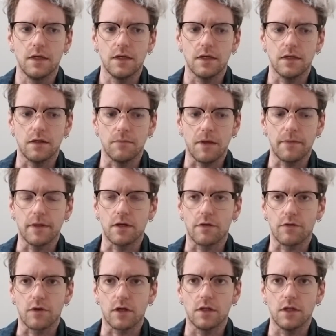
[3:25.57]
maybe
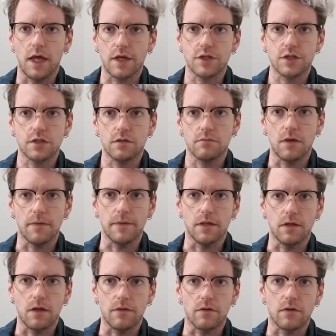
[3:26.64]
another collection
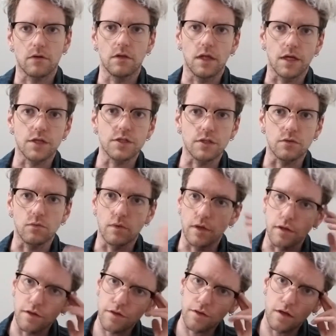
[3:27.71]

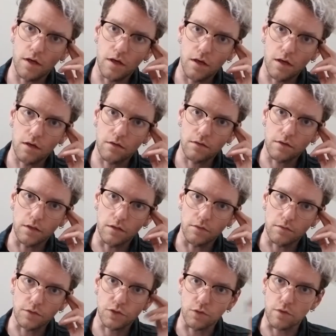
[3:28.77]
with,
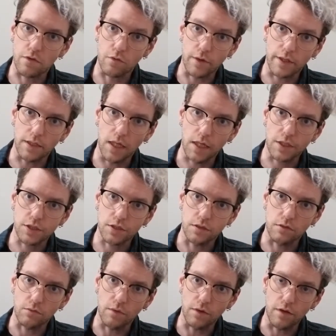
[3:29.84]
the short story
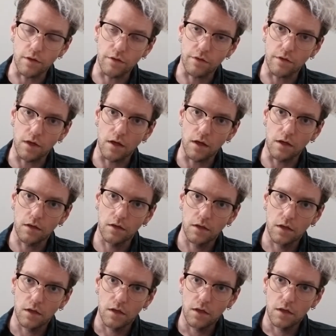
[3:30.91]
collection with,
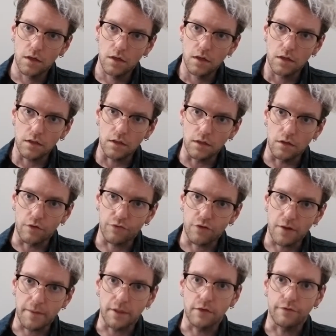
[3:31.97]
a
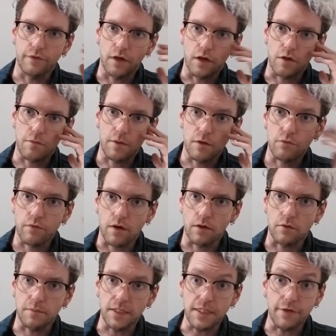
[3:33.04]
framing device, but it would
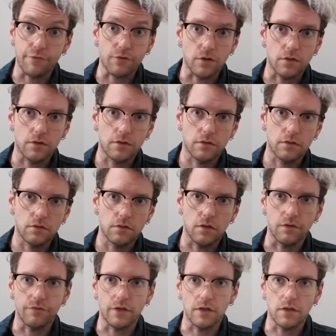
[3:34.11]
probably be different
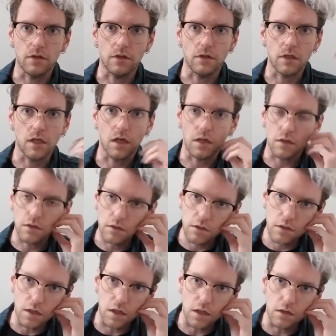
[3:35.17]
if I did it again.
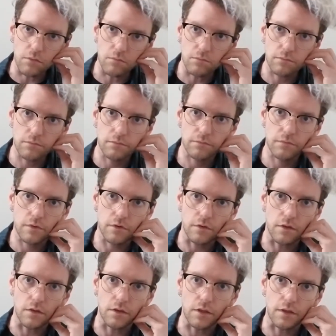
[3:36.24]

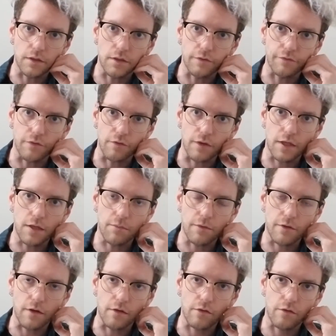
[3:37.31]
So I don't know if there's a
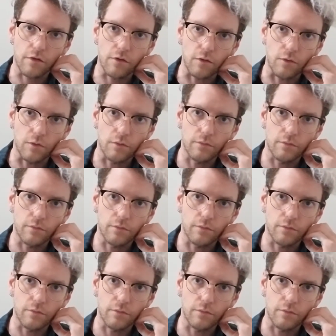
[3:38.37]
Keepsakes 2